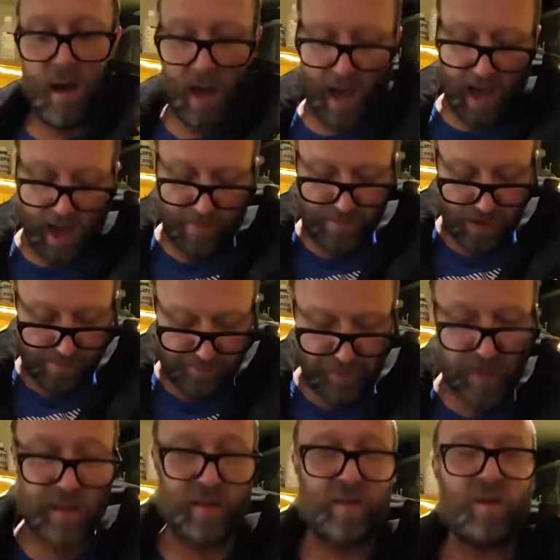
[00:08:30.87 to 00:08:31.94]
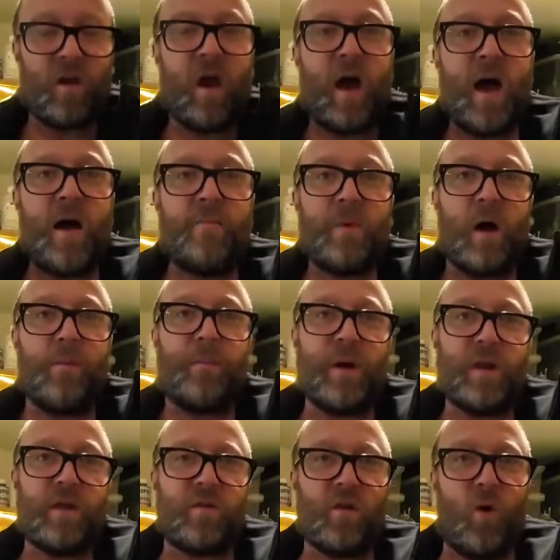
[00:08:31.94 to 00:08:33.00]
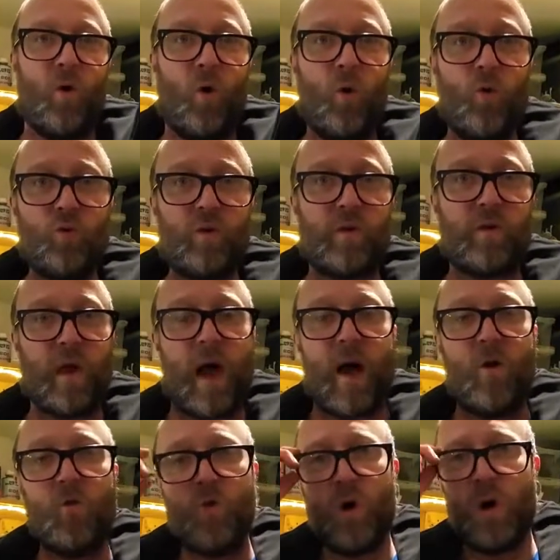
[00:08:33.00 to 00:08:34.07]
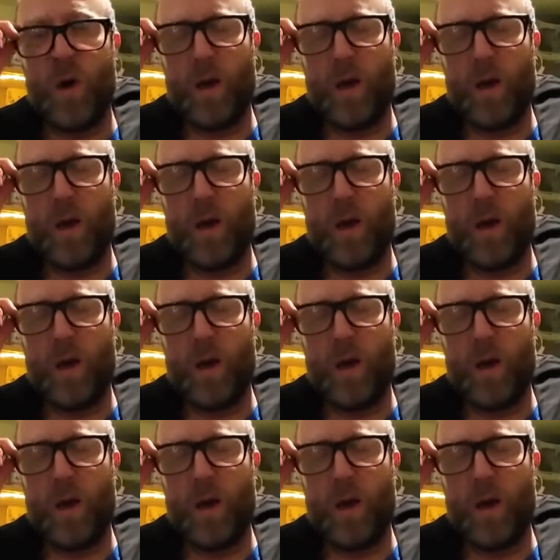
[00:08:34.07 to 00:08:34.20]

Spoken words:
But it's also